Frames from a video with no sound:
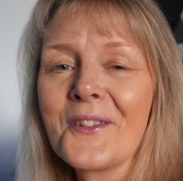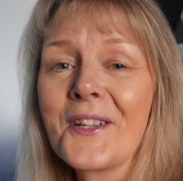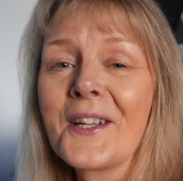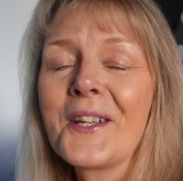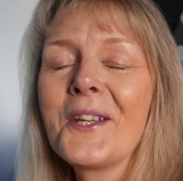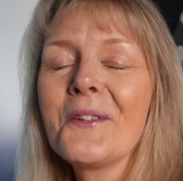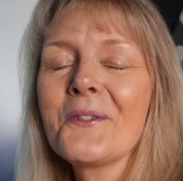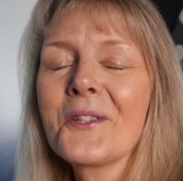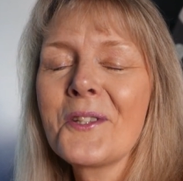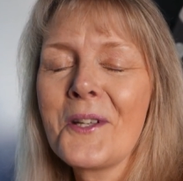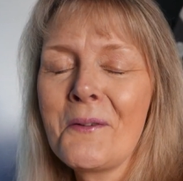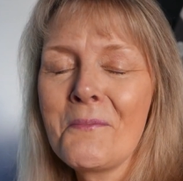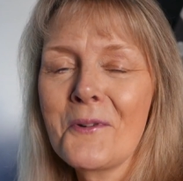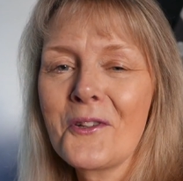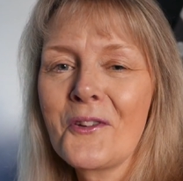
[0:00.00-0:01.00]
Thank you
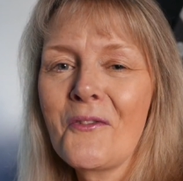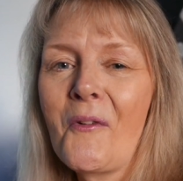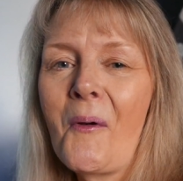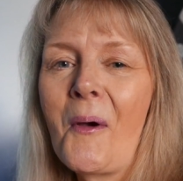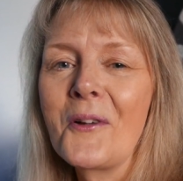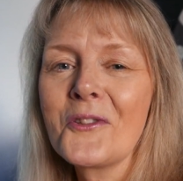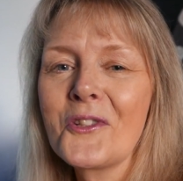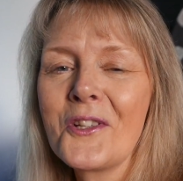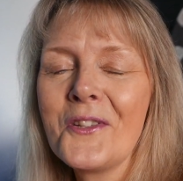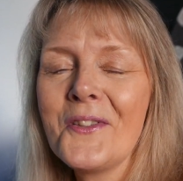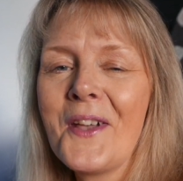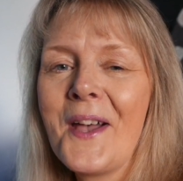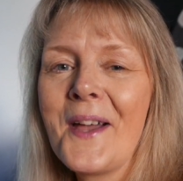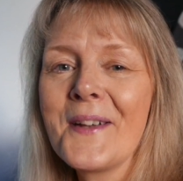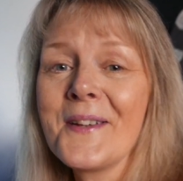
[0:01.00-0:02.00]
so much for watching
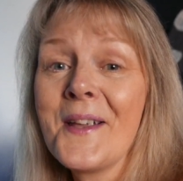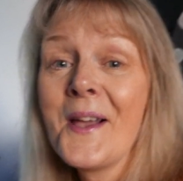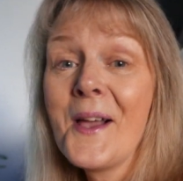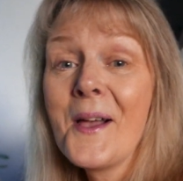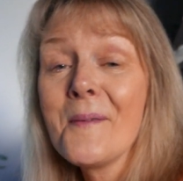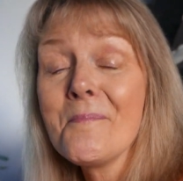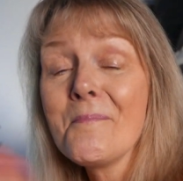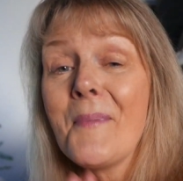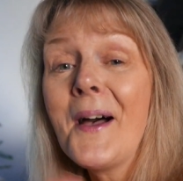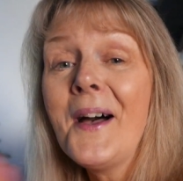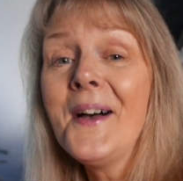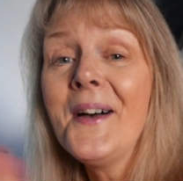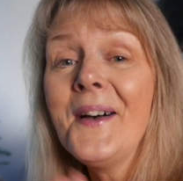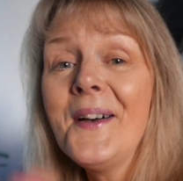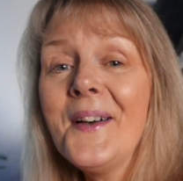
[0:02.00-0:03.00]
then.
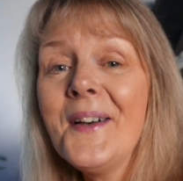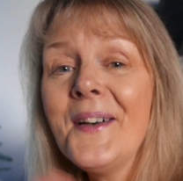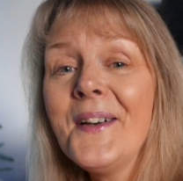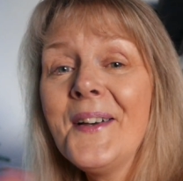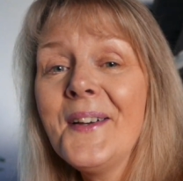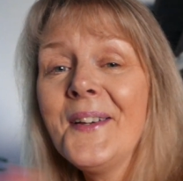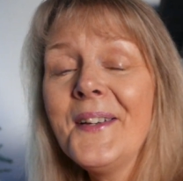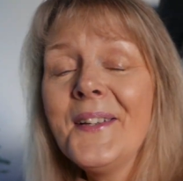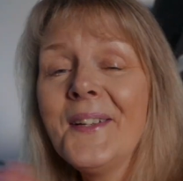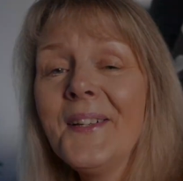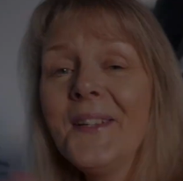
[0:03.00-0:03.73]
Bye!